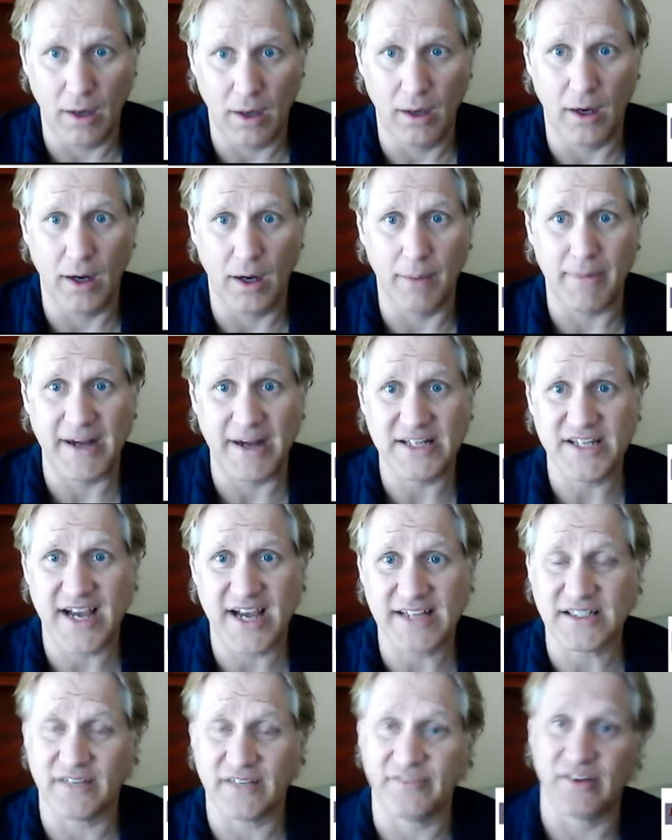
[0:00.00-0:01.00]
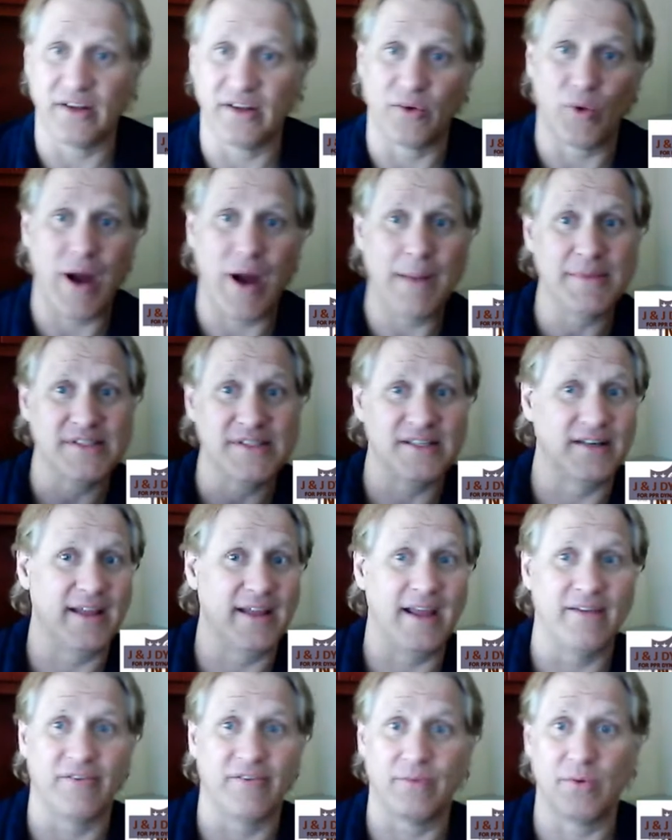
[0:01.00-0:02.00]
by Jacksonville, and Robinson
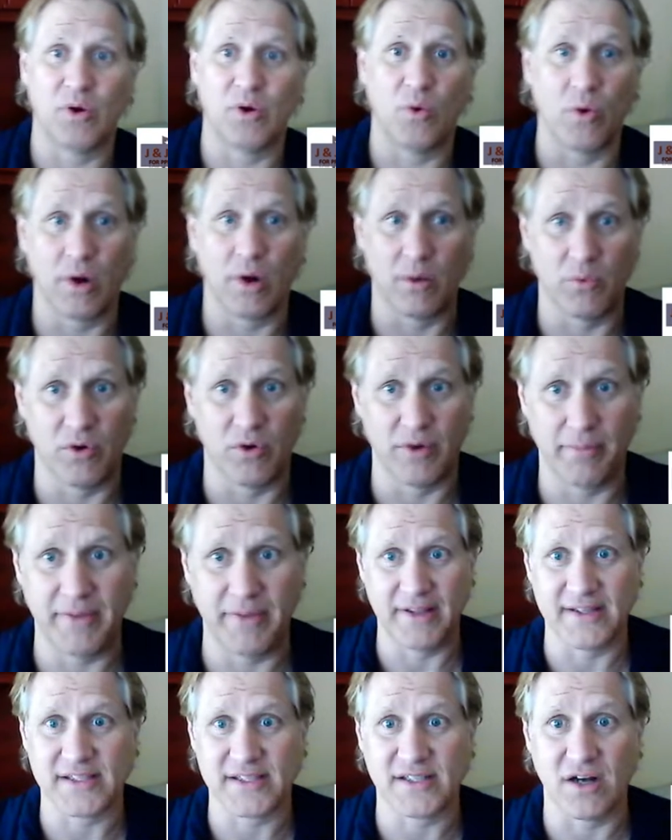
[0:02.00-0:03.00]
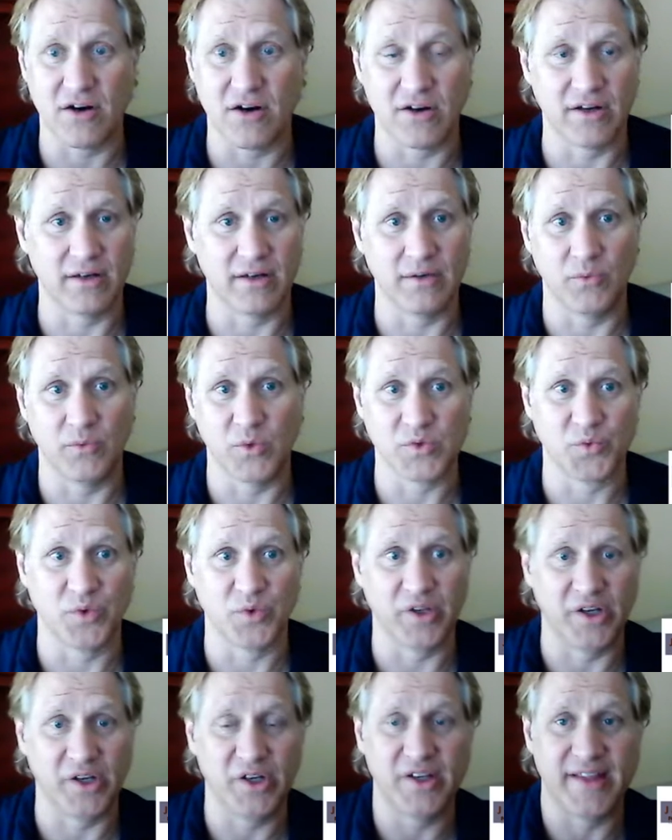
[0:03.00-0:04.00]
came from nowhere and wanted in the starter and was
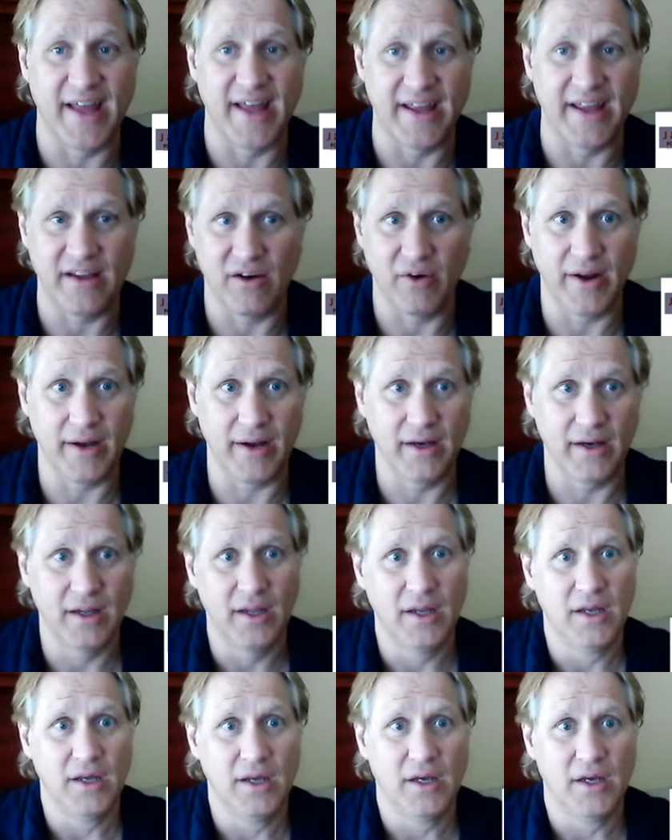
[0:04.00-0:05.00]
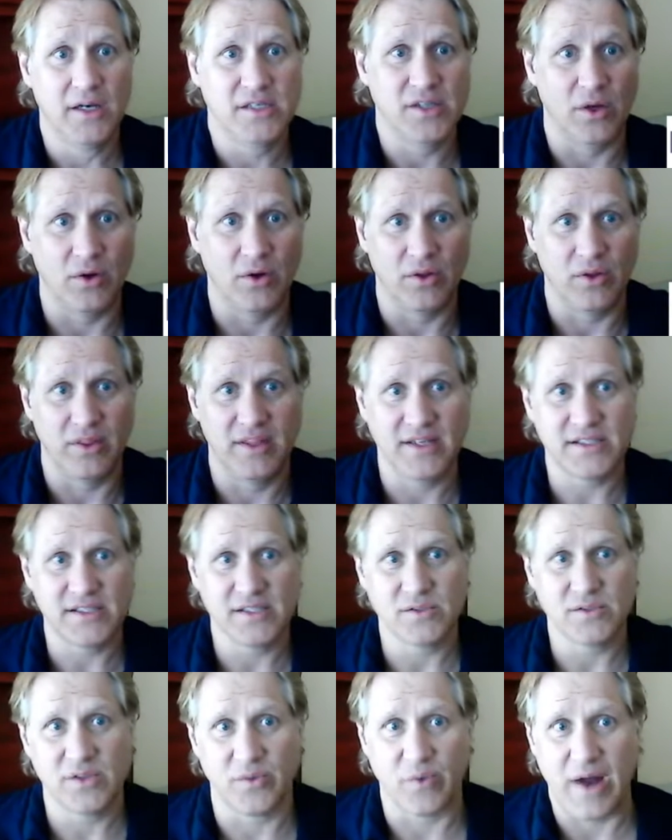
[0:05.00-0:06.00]
really good that year, right? So this
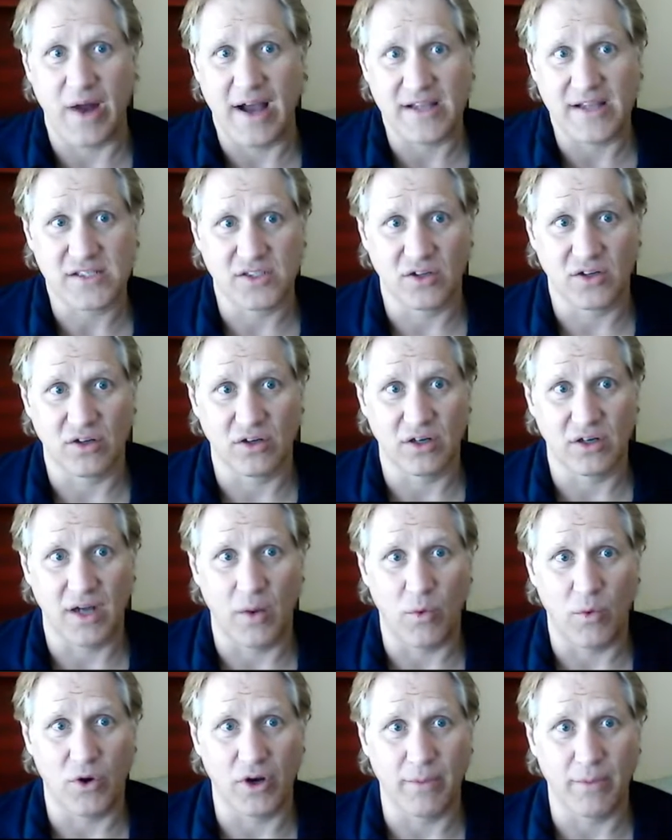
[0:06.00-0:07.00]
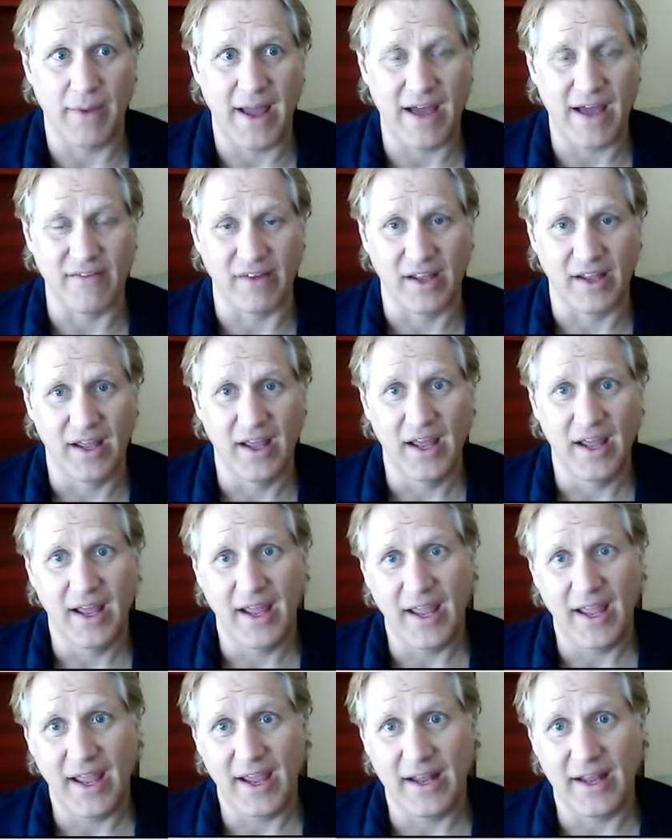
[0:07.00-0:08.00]
is the roster I wound up having.
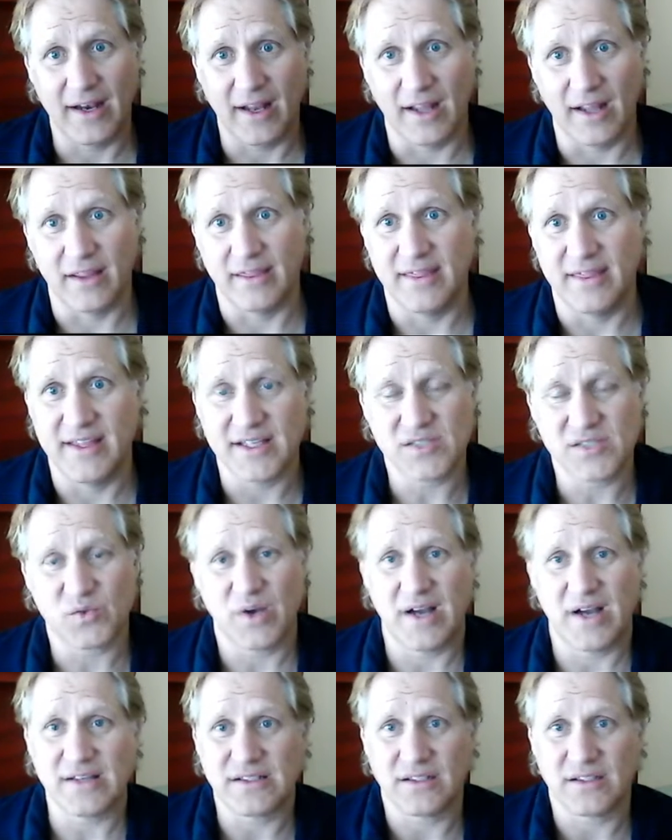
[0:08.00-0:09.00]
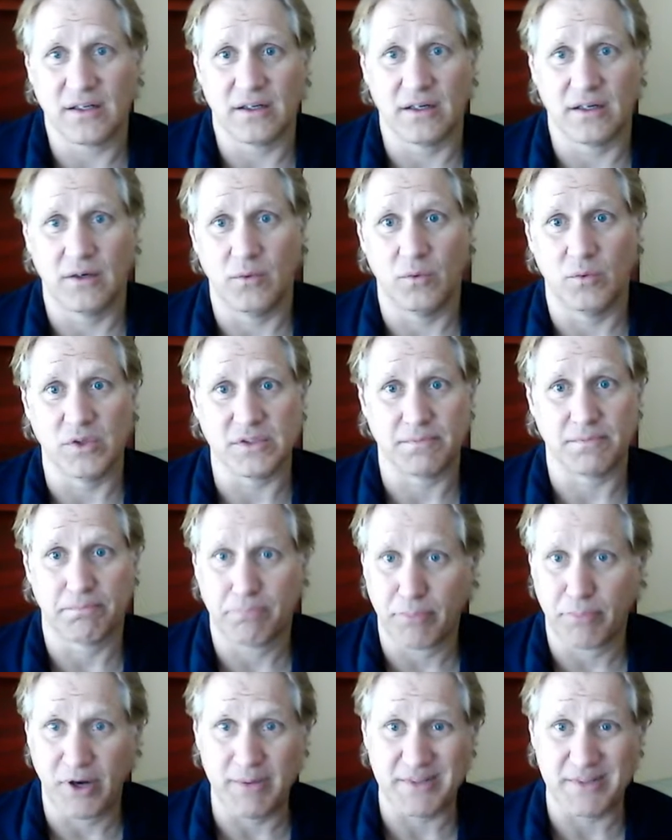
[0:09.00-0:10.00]
And this roster was
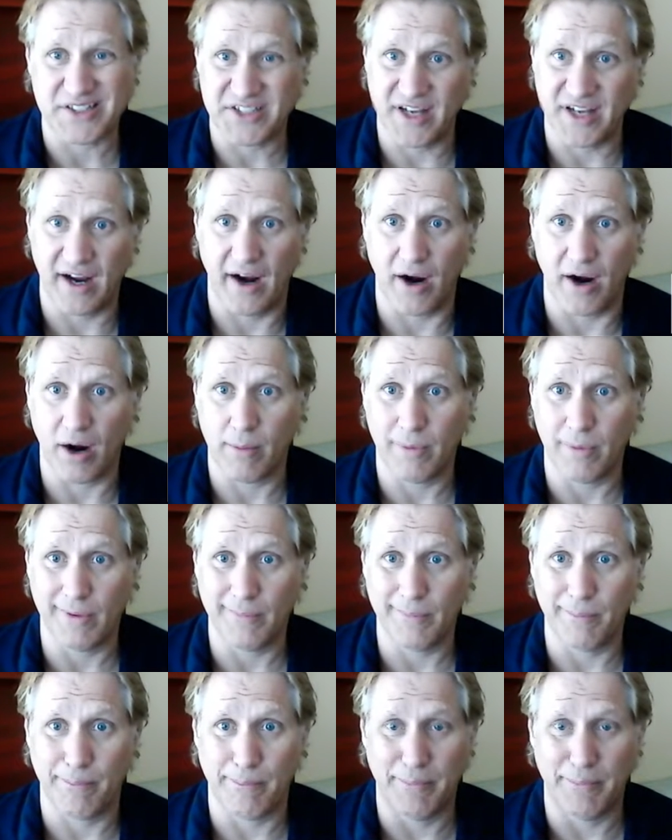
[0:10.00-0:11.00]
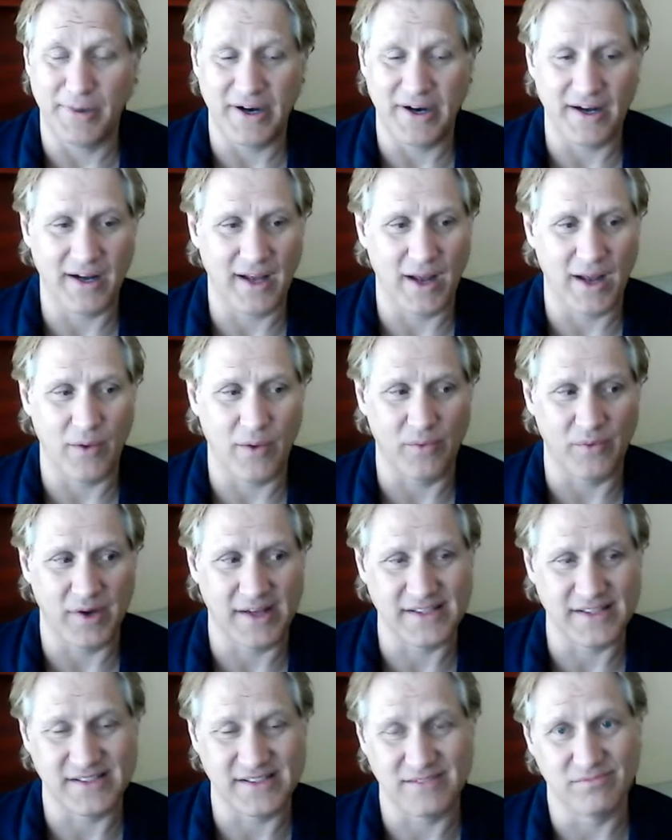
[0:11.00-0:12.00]
pretty much terrible, but
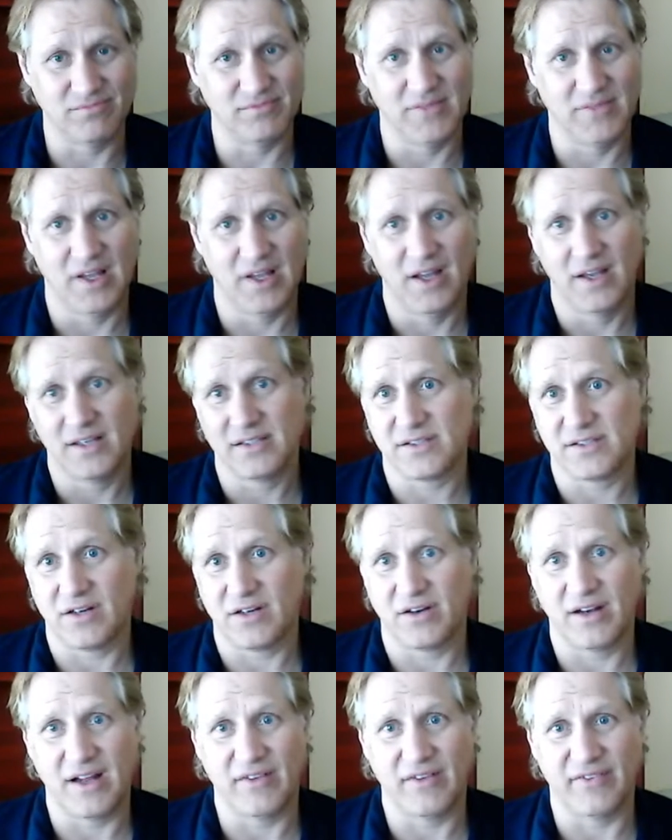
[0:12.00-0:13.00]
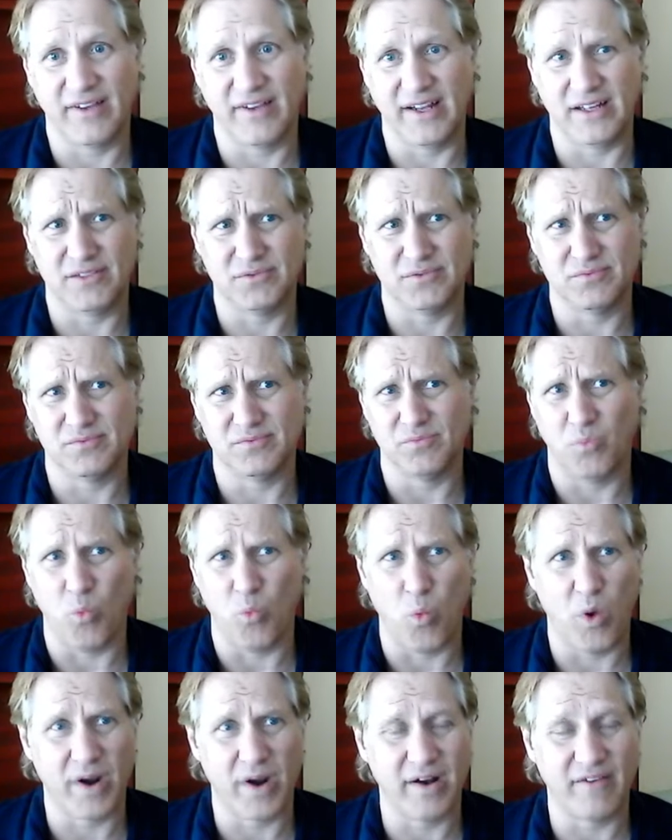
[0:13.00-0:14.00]
I started off like
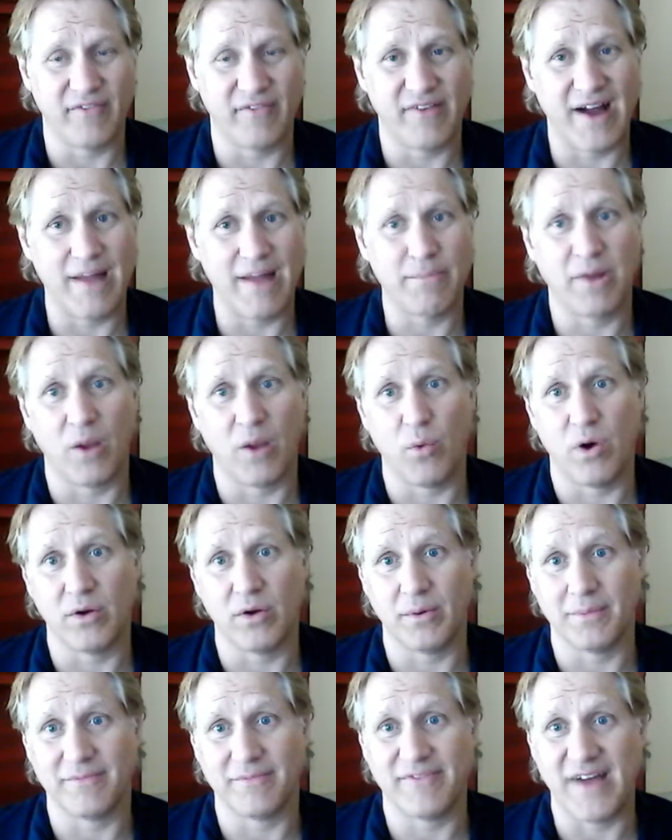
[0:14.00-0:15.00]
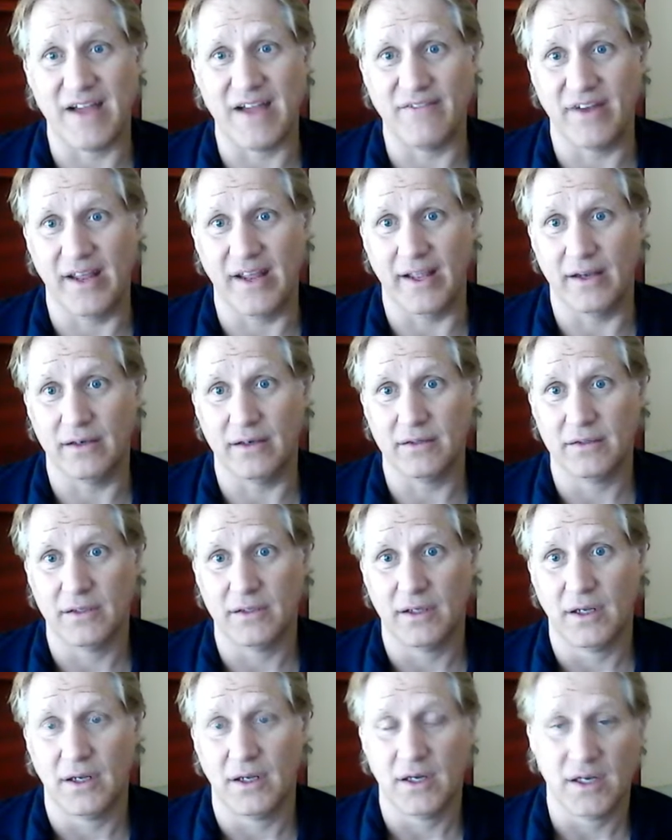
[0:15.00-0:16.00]
1-5, but I wound up 5-8.
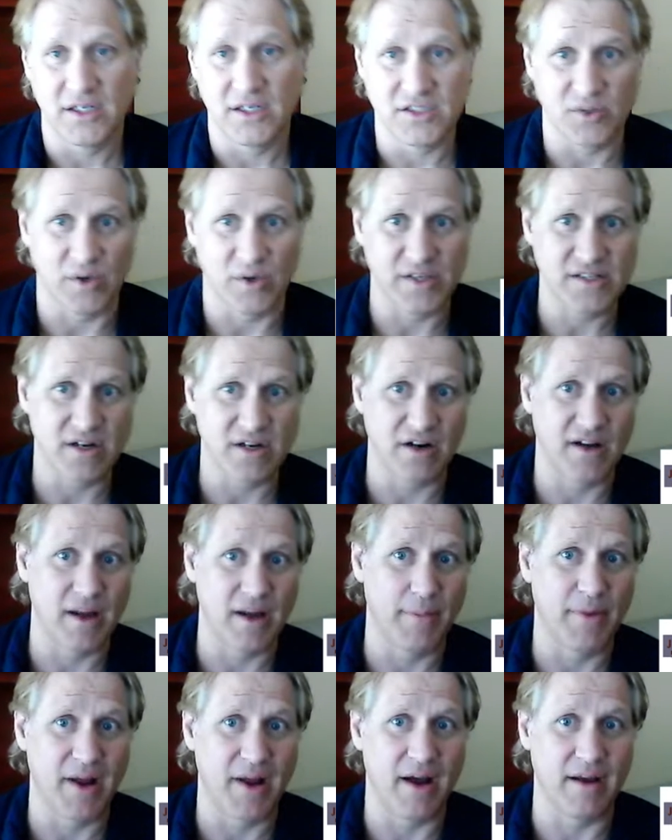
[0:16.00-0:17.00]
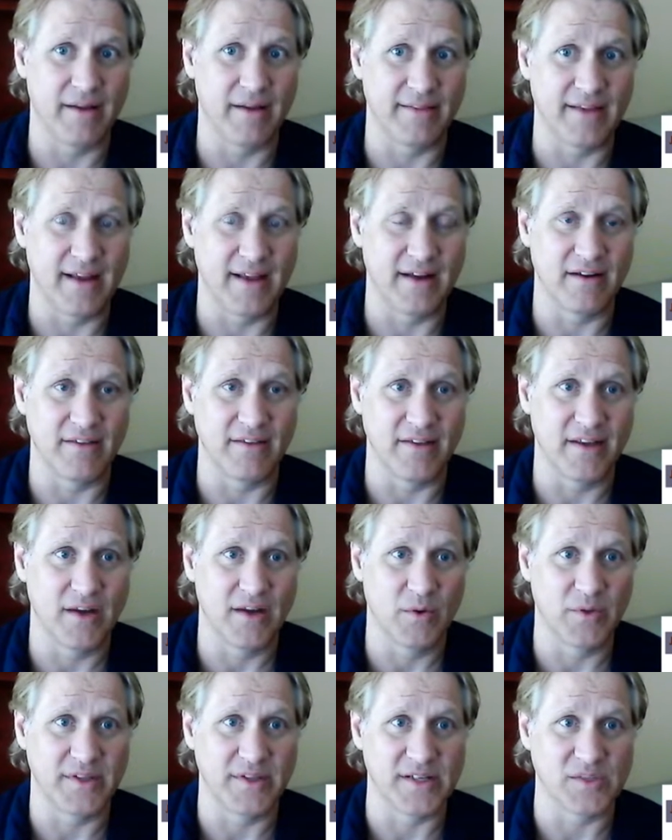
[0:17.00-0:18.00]
So I started coming on at the end of the
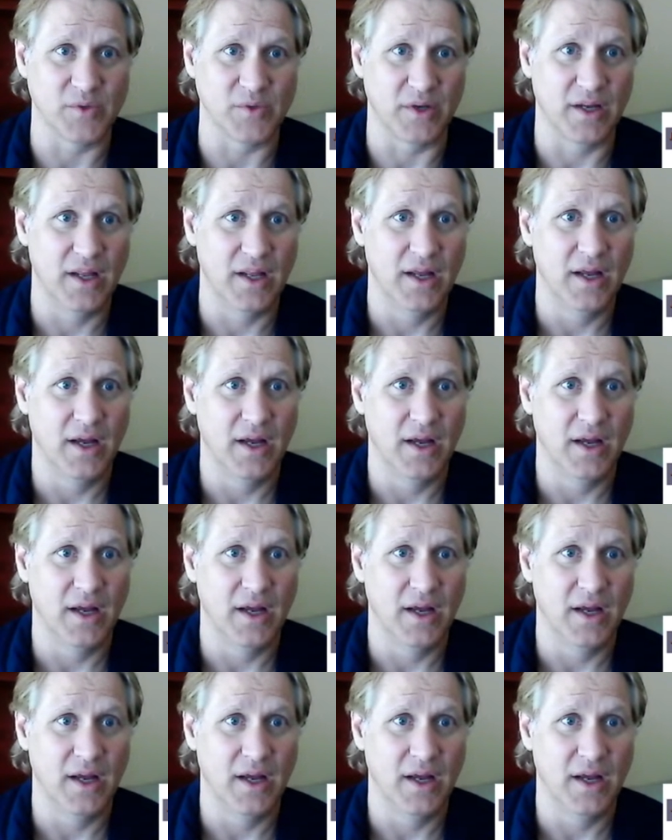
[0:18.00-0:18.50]
year with this one.